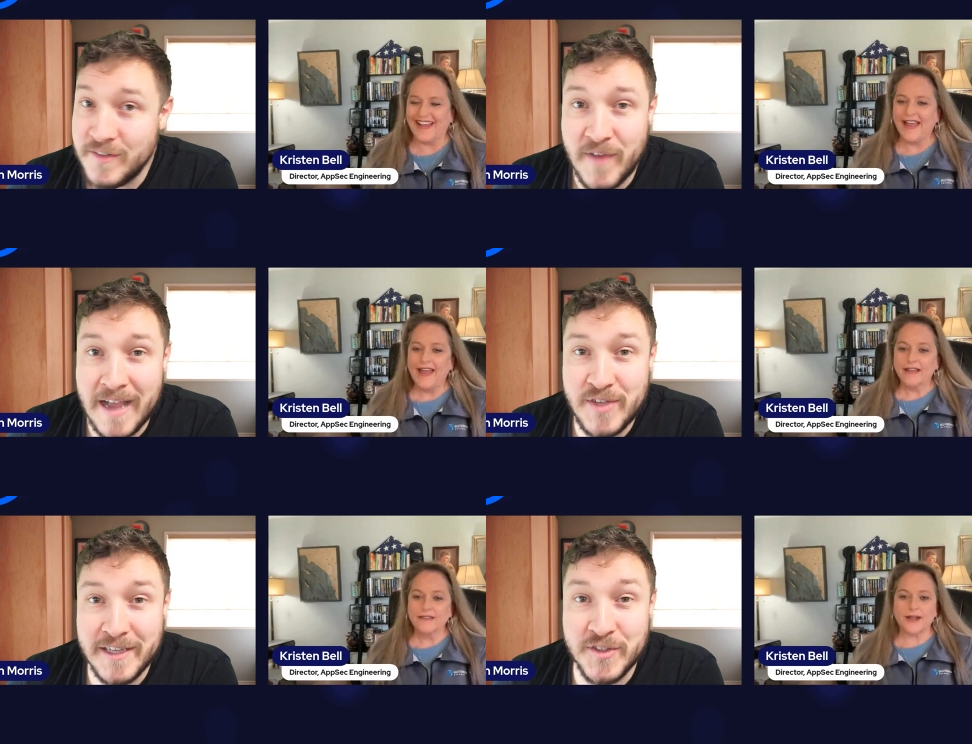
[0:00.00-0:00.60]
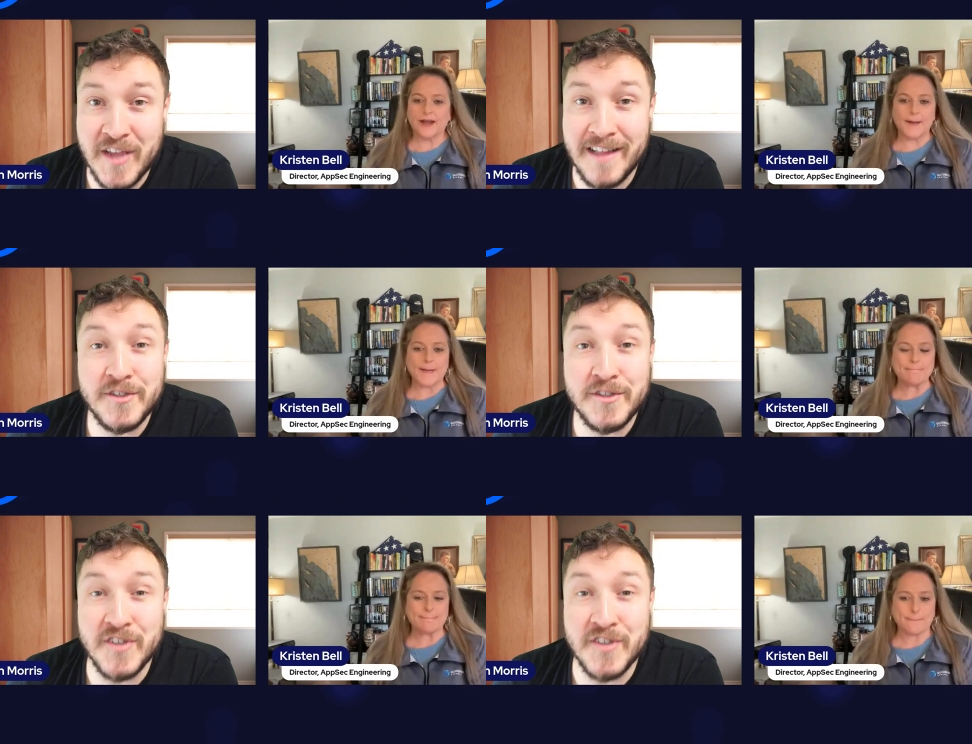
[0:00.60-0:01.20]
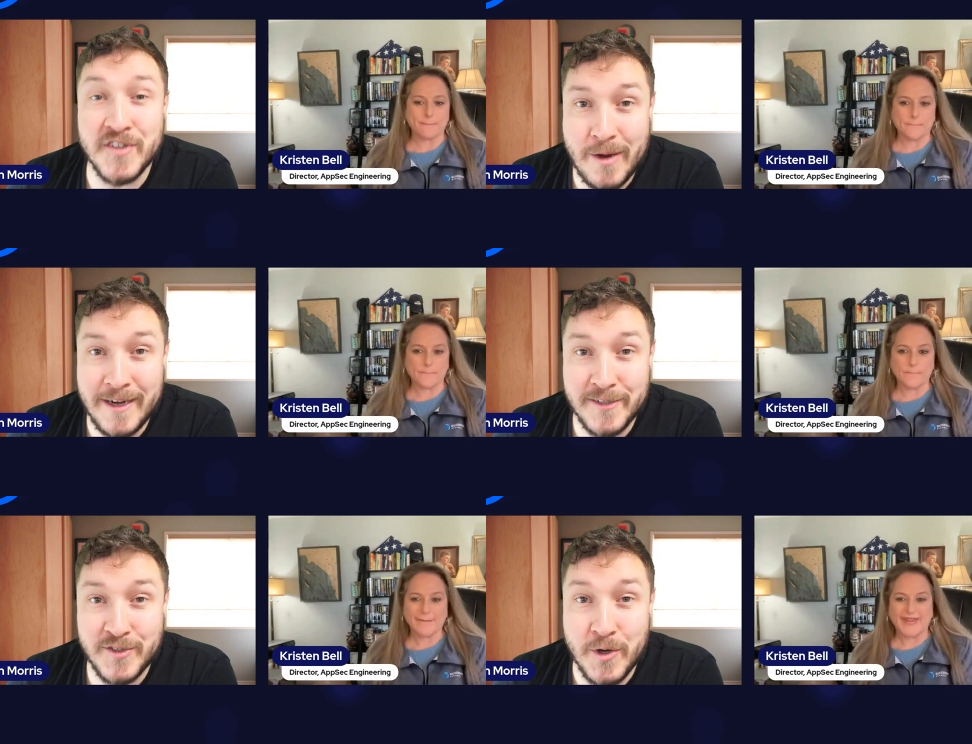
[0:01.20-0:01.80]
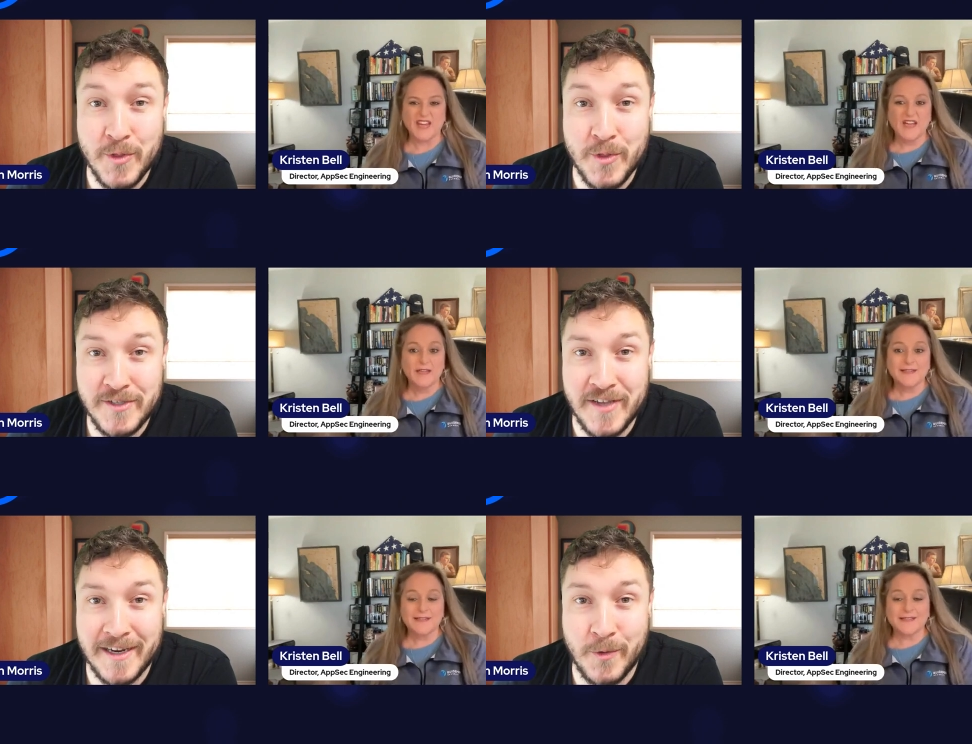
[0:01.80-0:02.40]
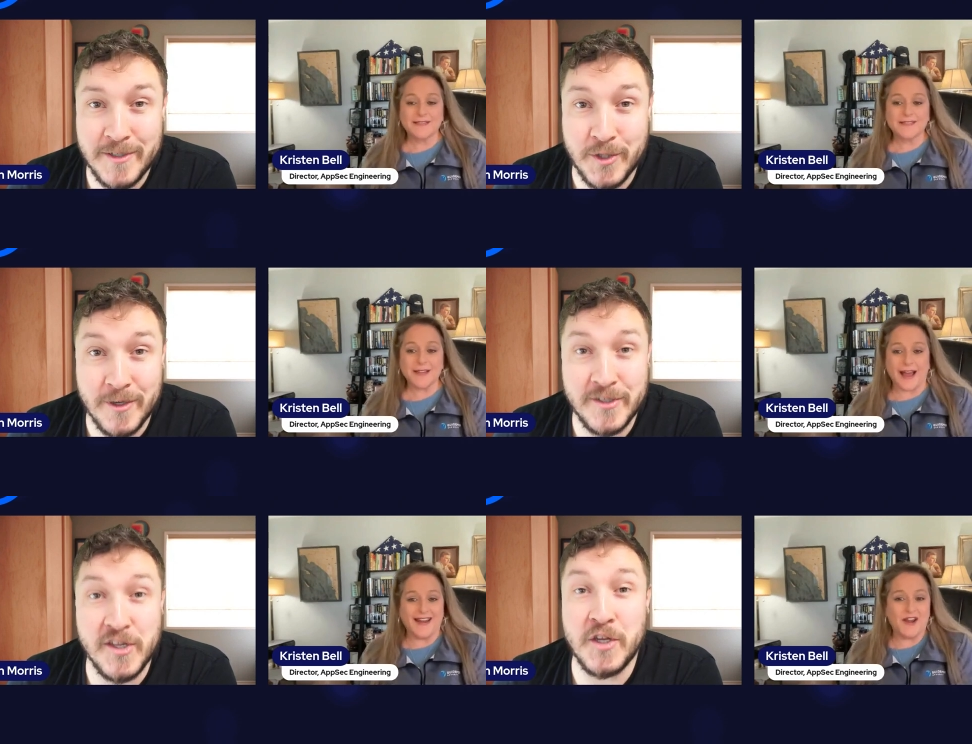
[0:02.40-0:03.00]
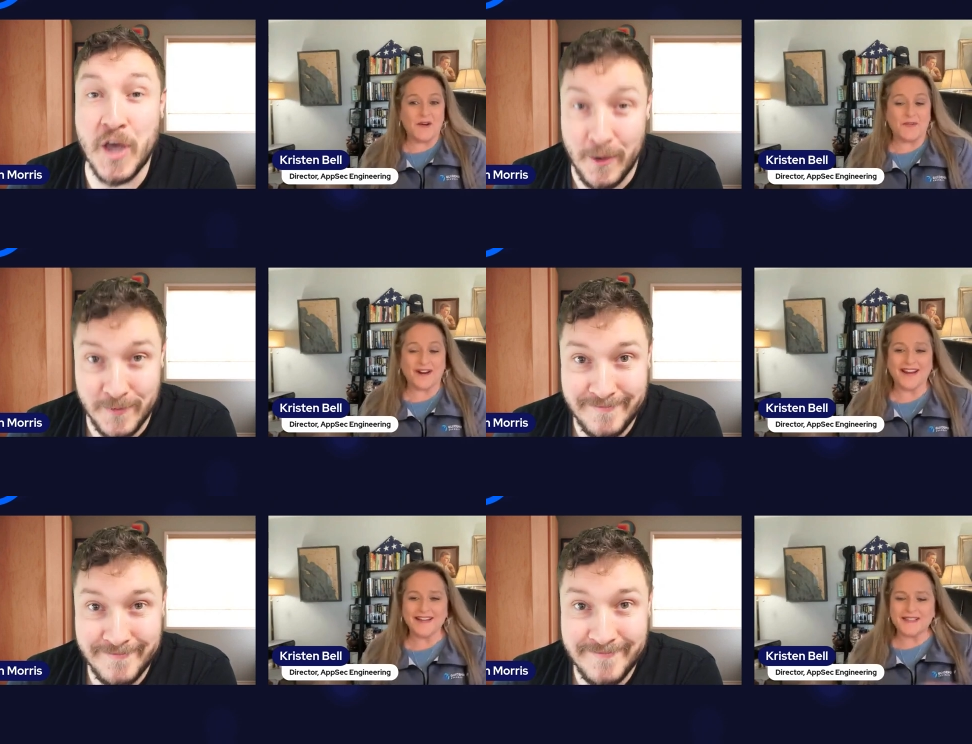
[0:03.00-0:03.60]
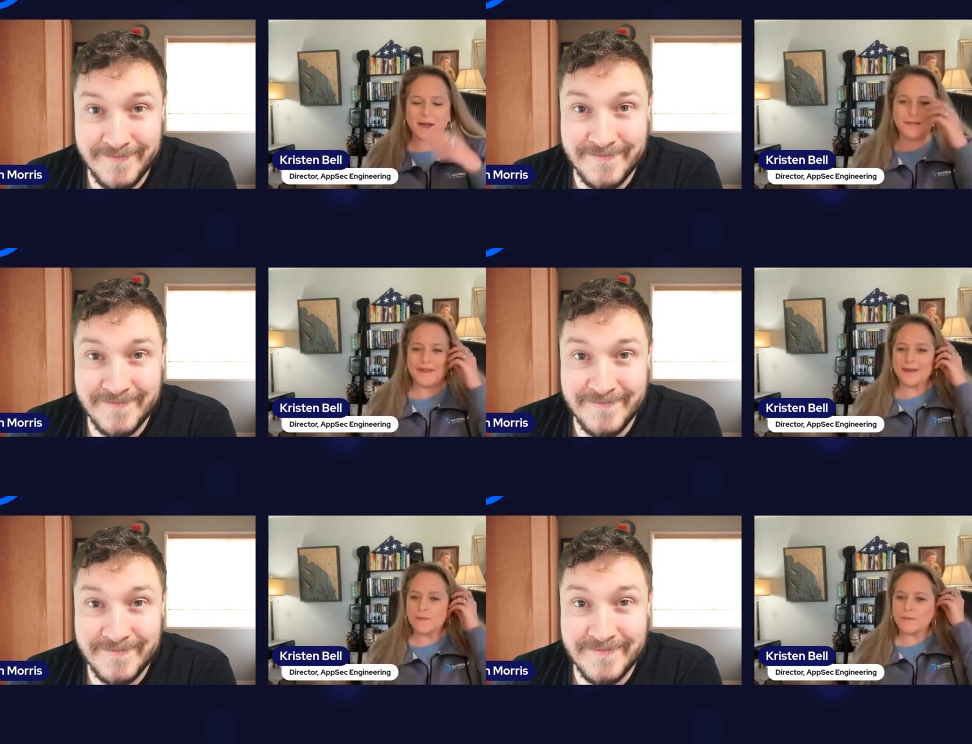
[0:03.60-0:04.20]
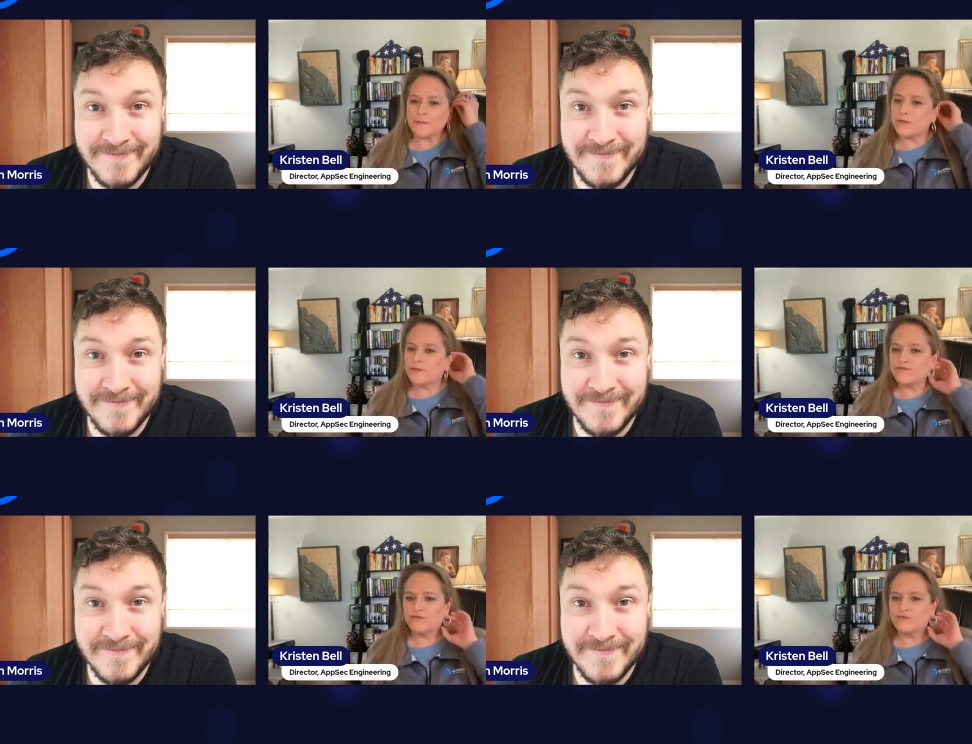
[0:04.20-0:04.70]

Speaker 1: Five seconds of silence is not a great way to start your 30 second question. You know, right?
Speaker 2: Something,